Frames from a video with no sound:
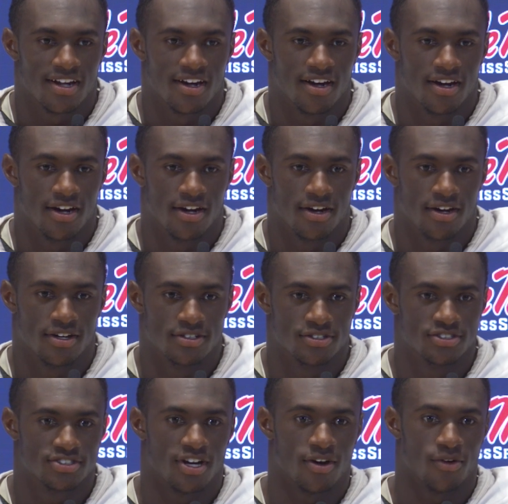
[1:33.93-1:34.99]
You
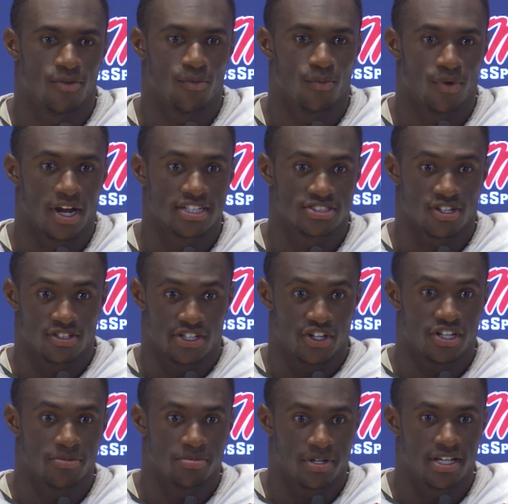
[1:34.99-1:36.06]
saw what I saw
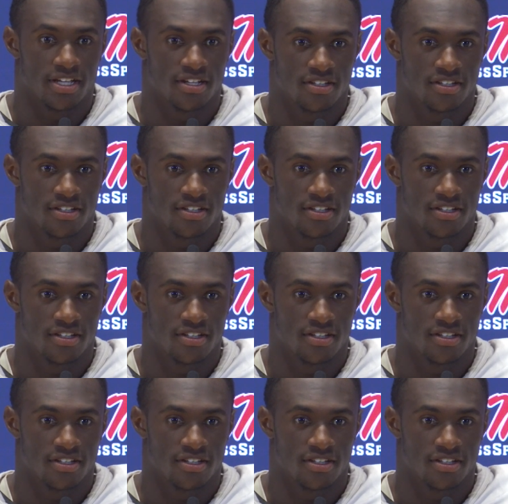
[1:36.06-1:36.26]
during the play?